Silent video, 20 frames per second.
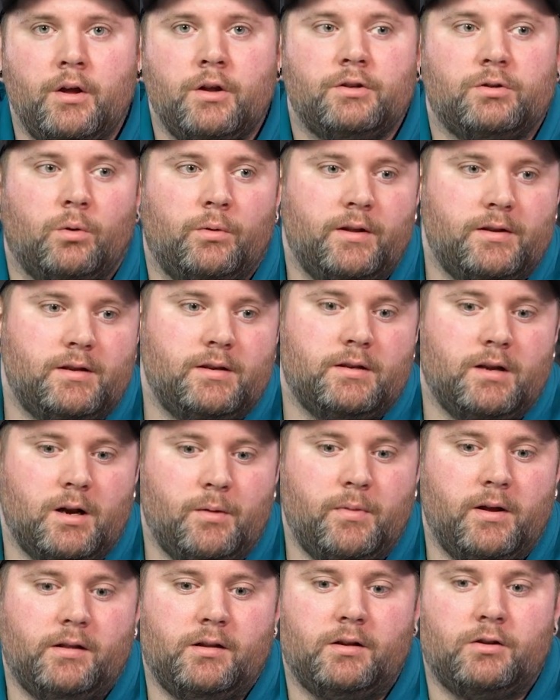So this is going
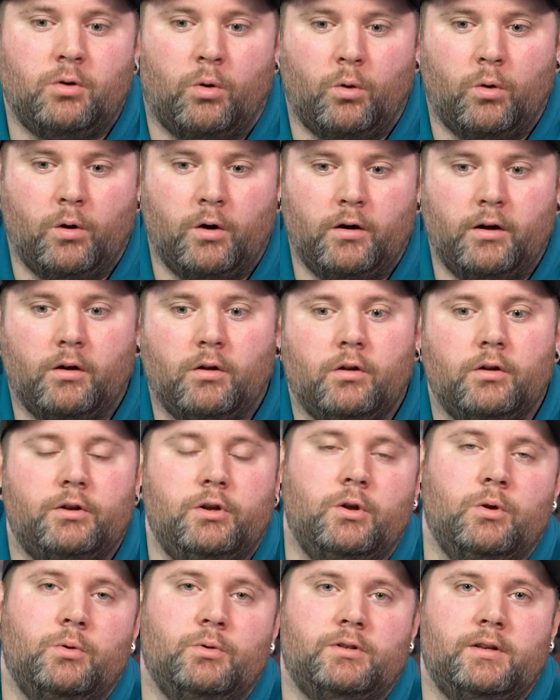to be a tutorial
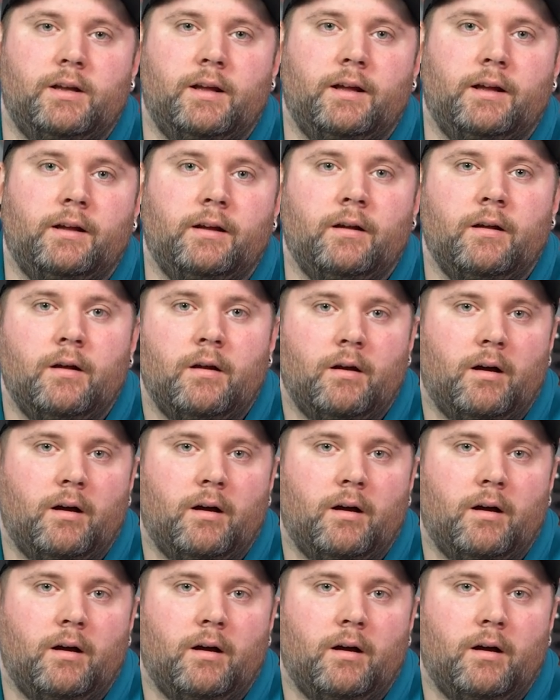using,